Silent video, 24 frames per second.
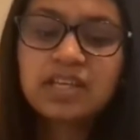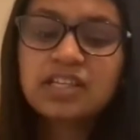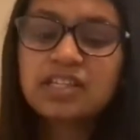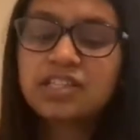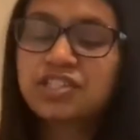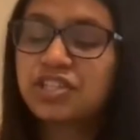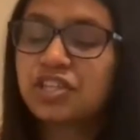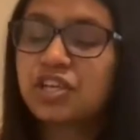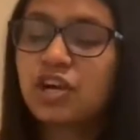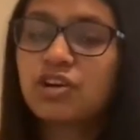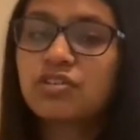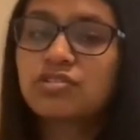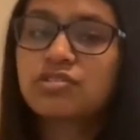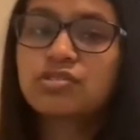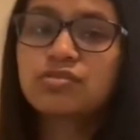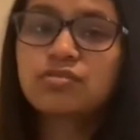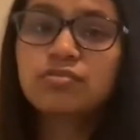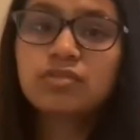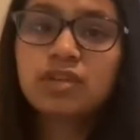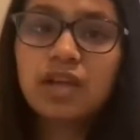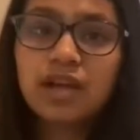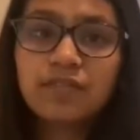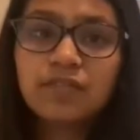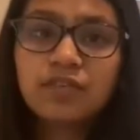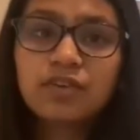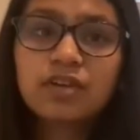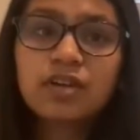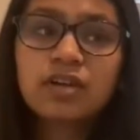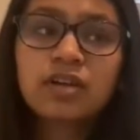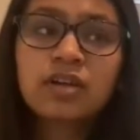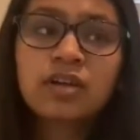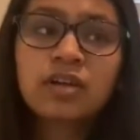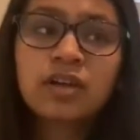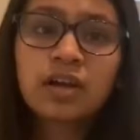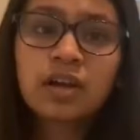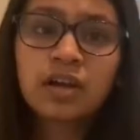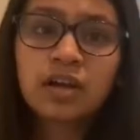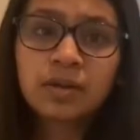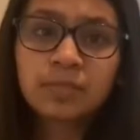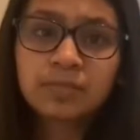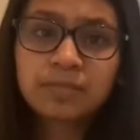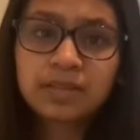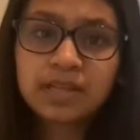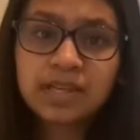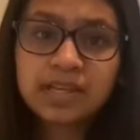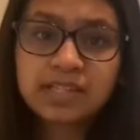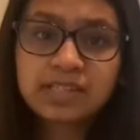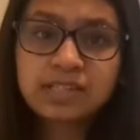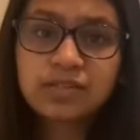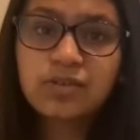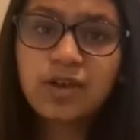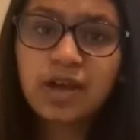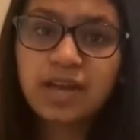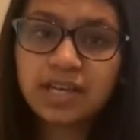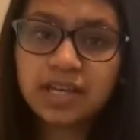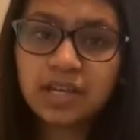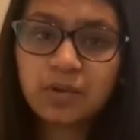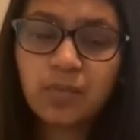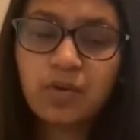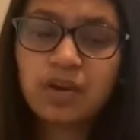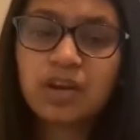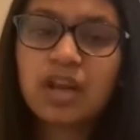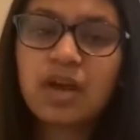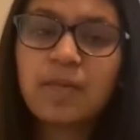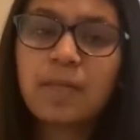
She also never complained to anyone